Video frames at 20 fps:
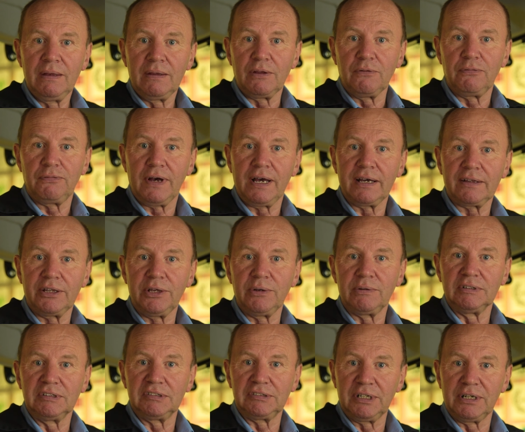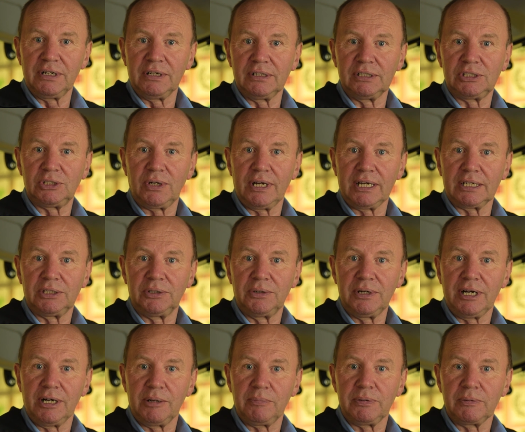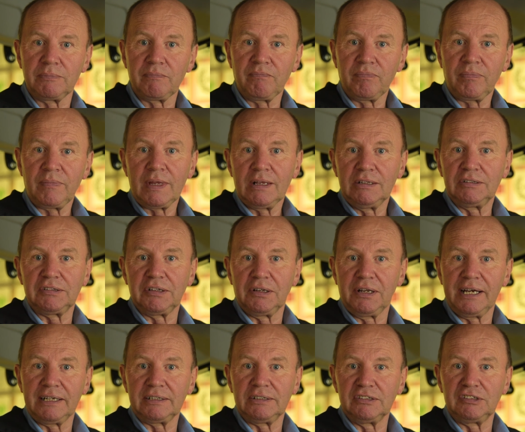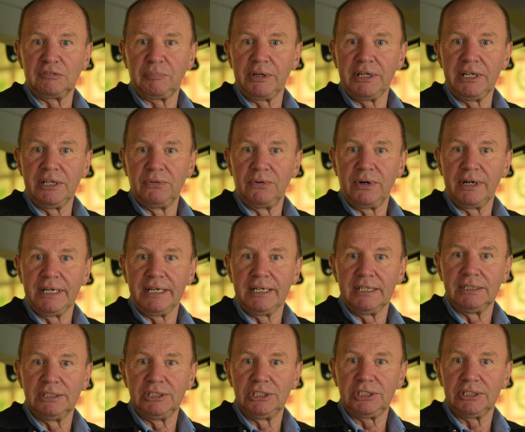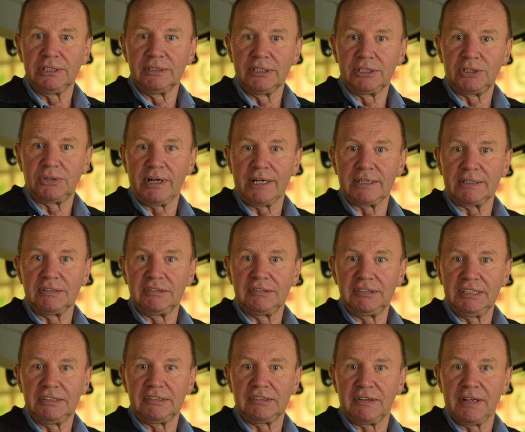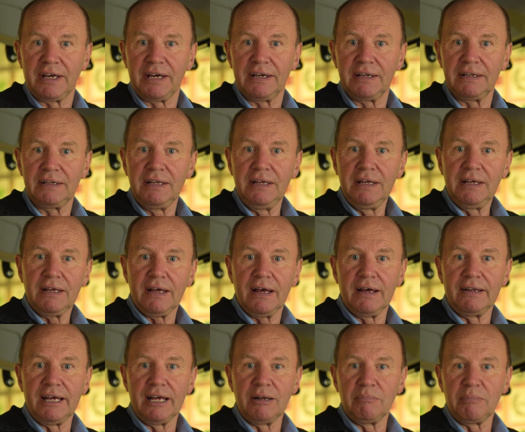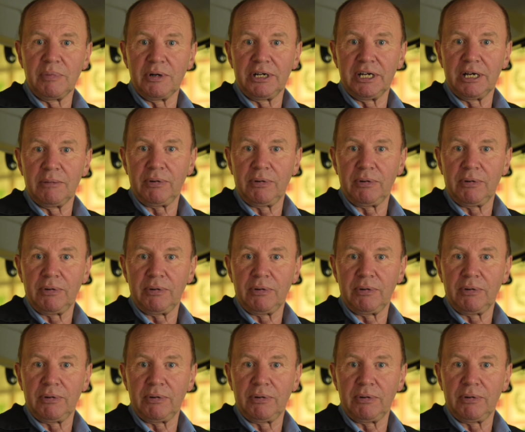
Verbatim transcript: The fact that you can start the tractor up, select a speed range, and the tractor sits there, and then by